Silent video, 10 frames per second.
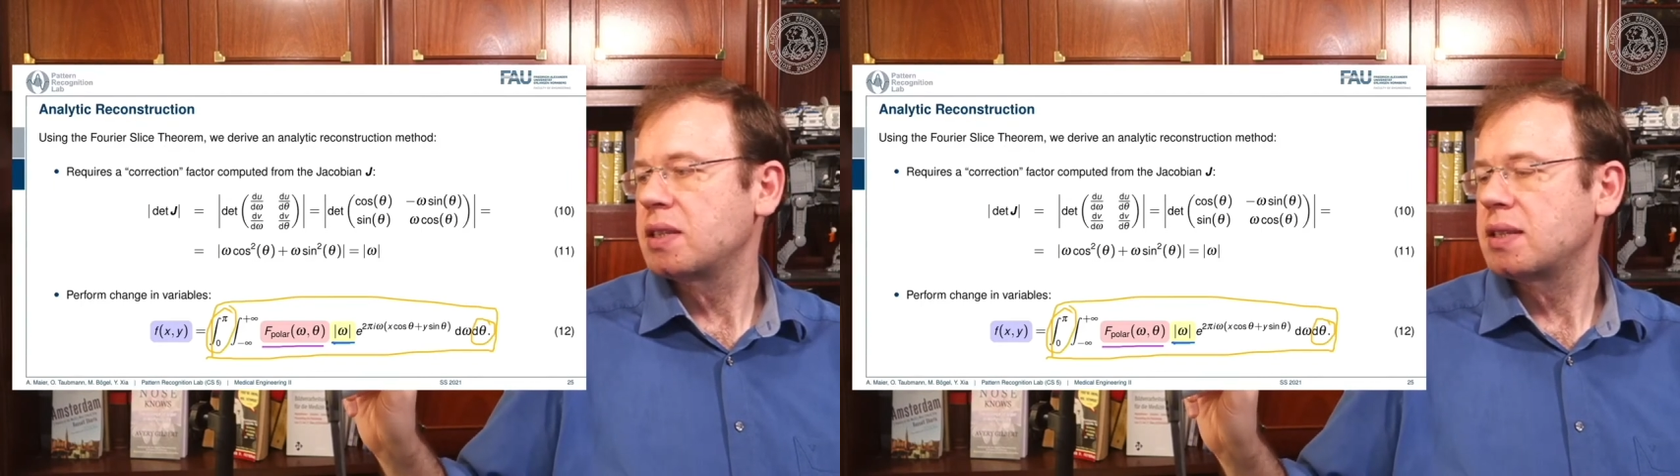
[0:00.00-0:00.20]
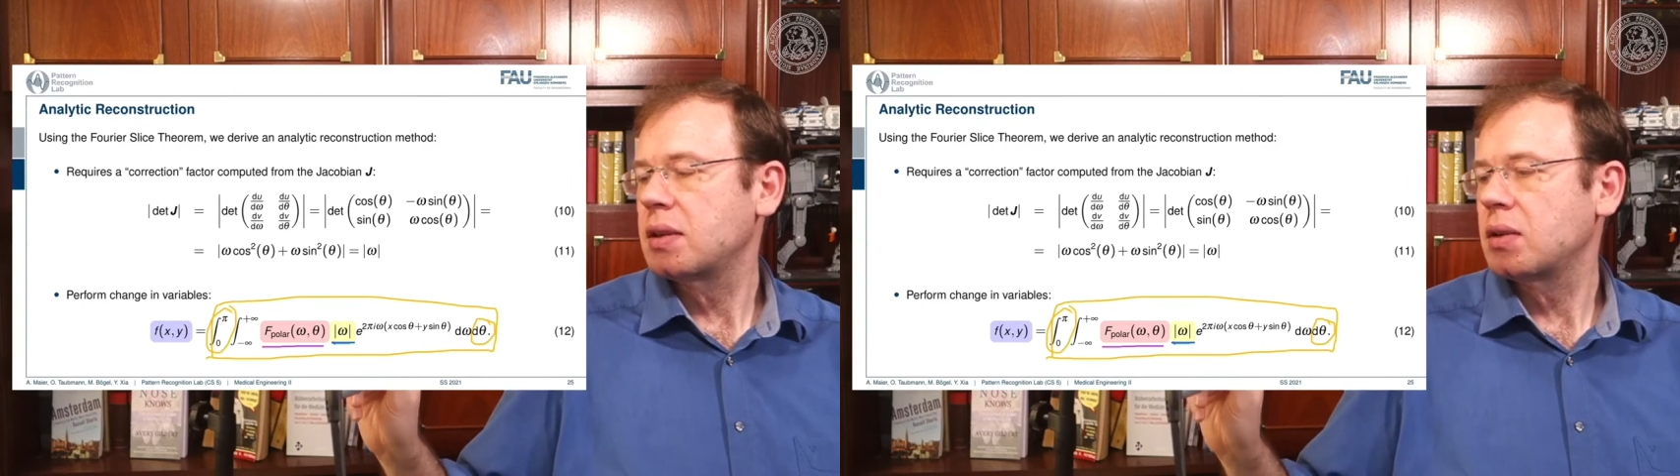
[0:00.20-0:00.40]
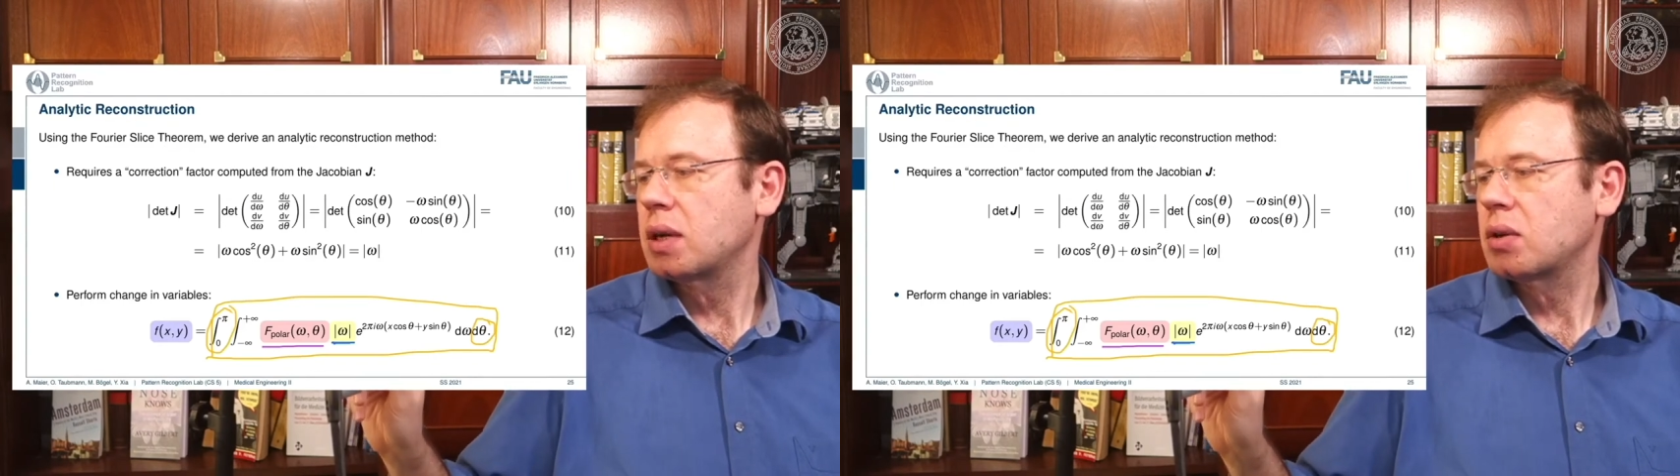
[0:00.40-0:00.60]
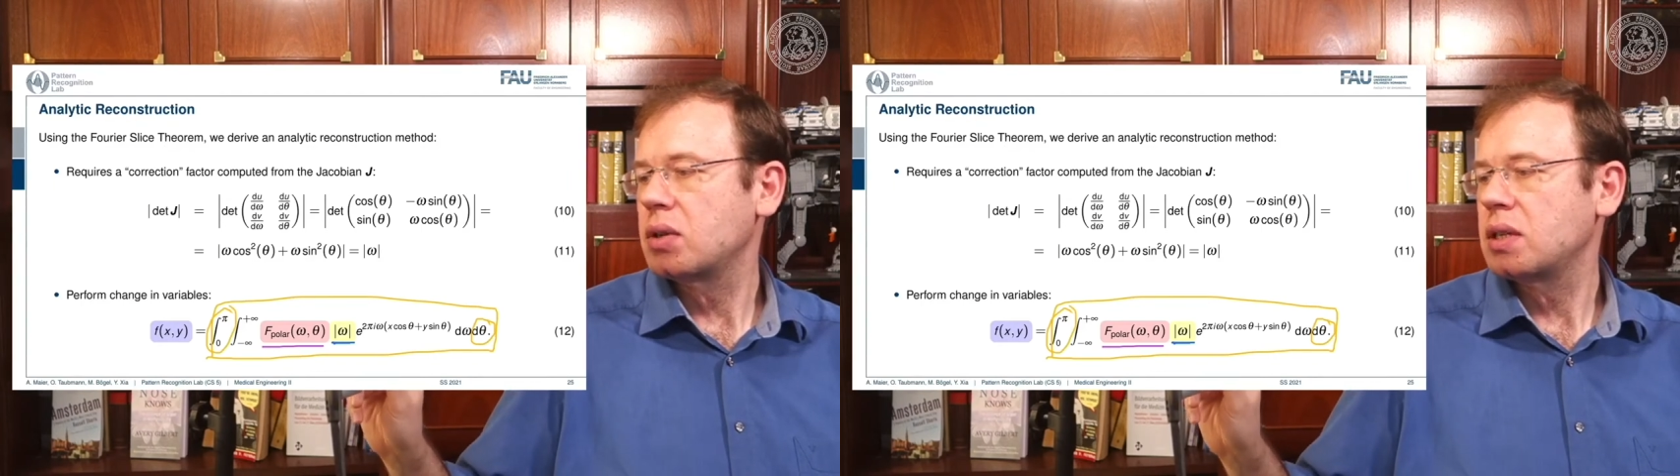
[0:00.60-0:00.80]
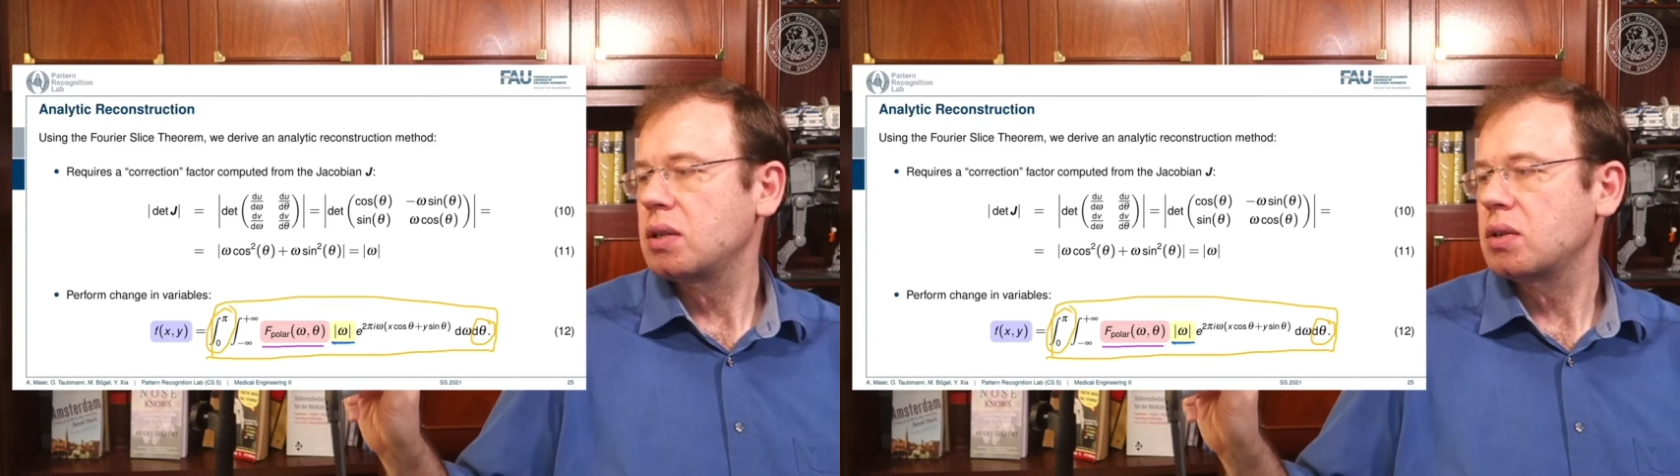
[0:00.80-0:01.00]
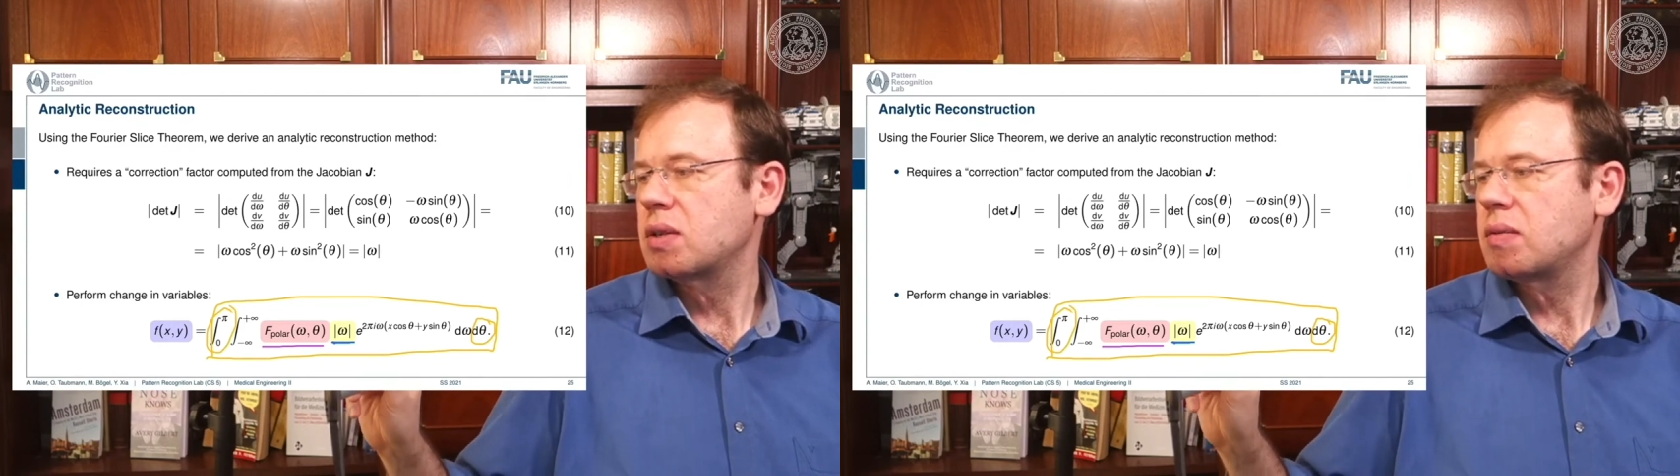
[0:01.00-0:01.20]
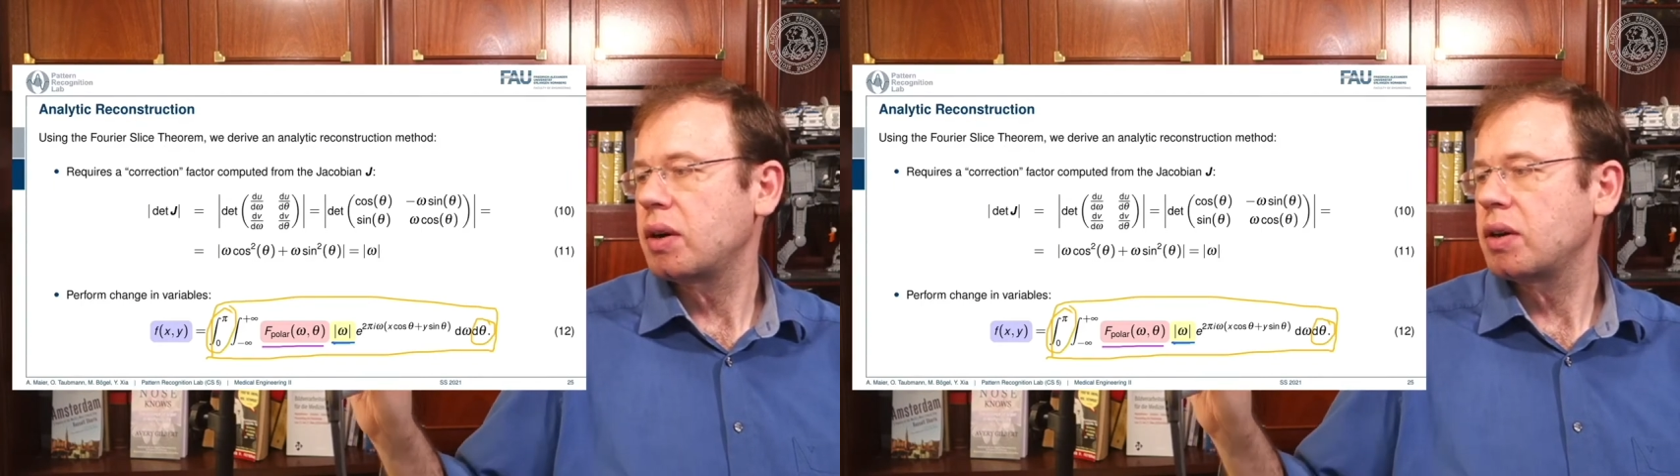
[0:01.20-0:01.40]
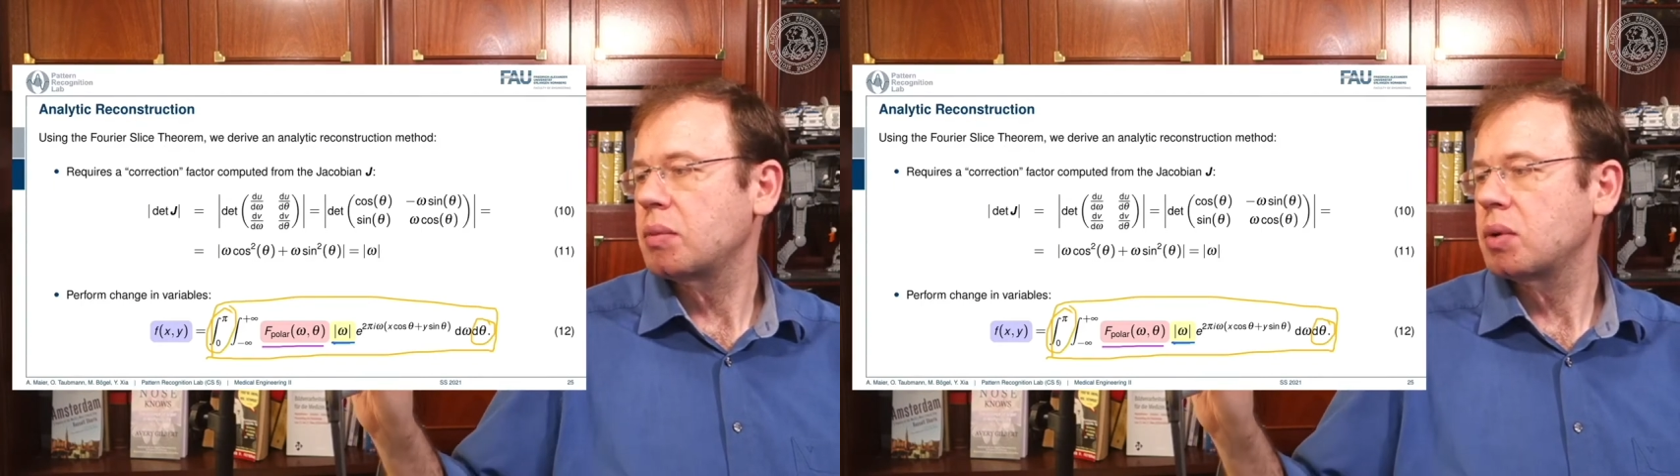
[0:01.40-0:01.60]
still a continuous
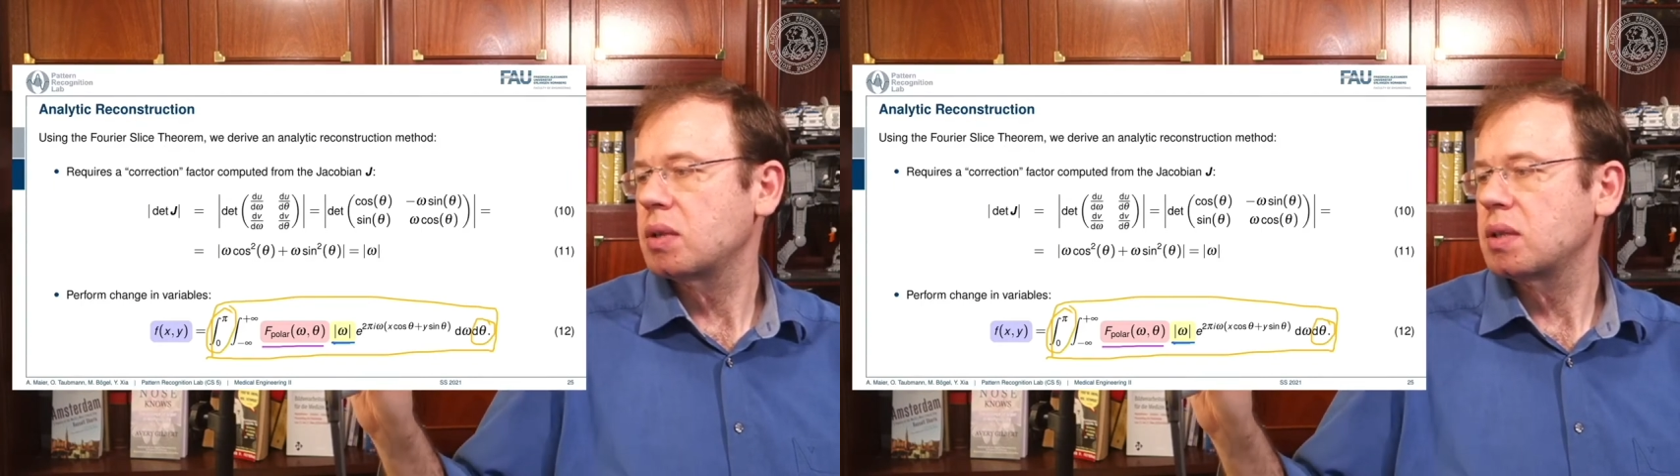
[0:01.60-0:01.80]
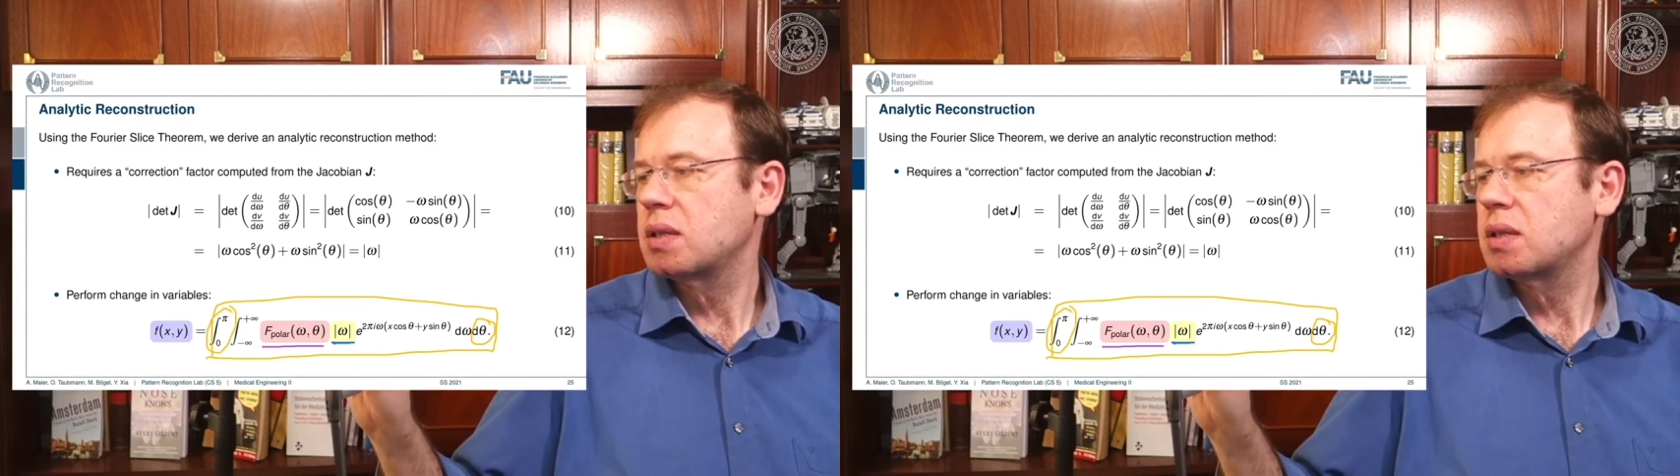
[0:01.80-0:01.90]
variable,